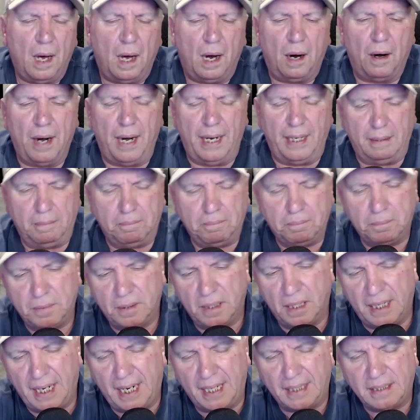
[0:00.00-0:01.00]
All right.
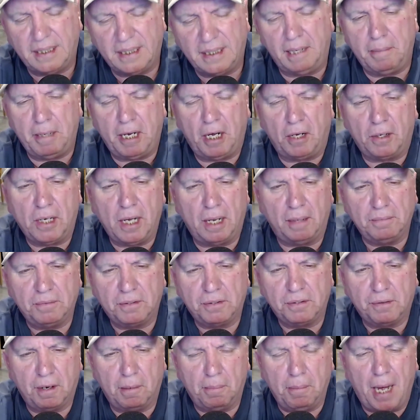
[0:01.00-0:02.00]
The next email comes
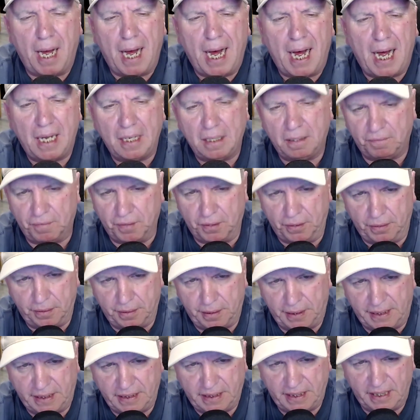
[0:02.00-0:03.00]
from Oliver.
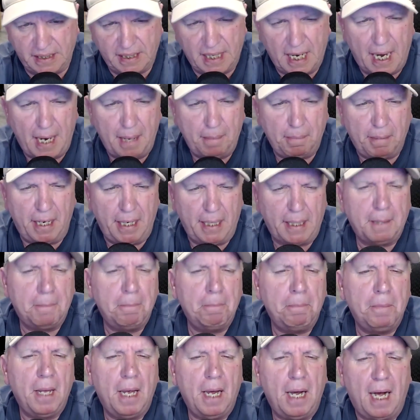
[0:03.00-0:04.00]
He says, Hi, Mike.
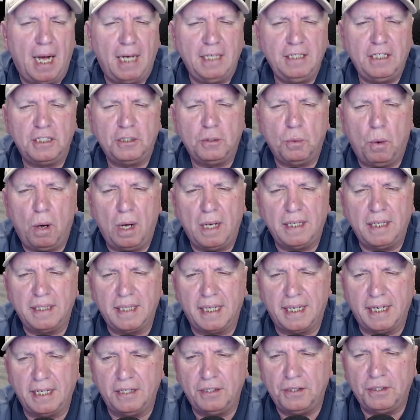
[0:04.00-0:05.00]
I just wanted to
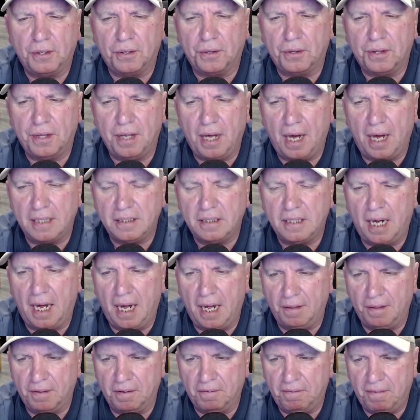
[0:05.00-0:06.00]
get your thoughts
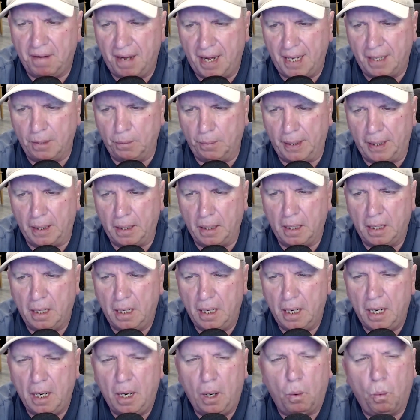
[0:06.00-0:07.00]
on the following.
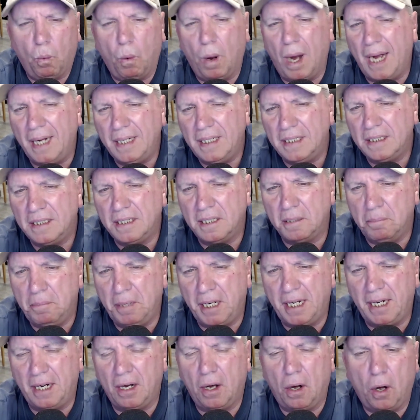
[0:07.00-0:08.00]
Why does the
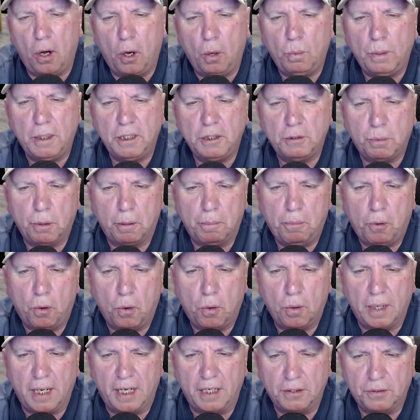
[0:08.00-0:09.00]
media always
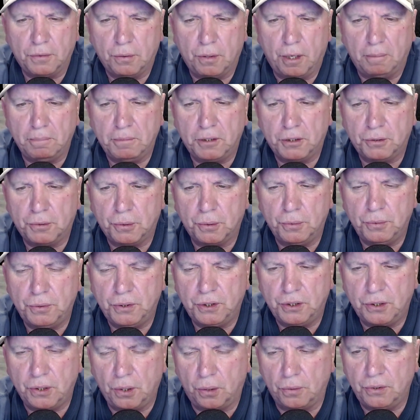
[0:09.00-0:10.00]
report on Trump's Truth
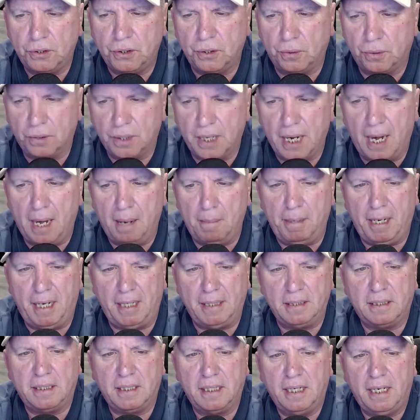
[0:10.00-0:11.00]
Social
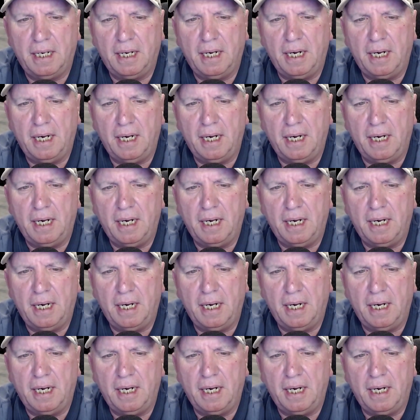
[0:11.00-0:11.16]
comments?